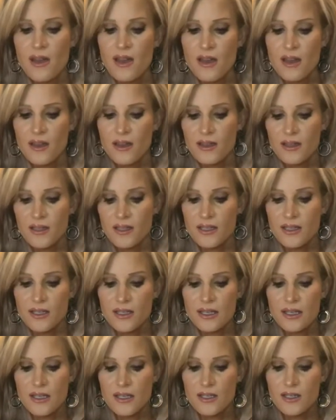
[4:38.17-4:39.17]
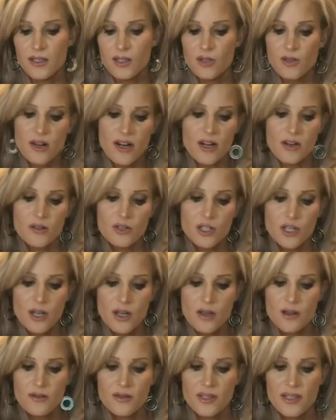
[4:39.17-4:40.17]
This is Trader
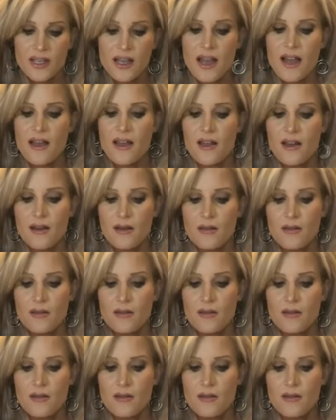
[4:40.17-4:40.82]
Joe's again,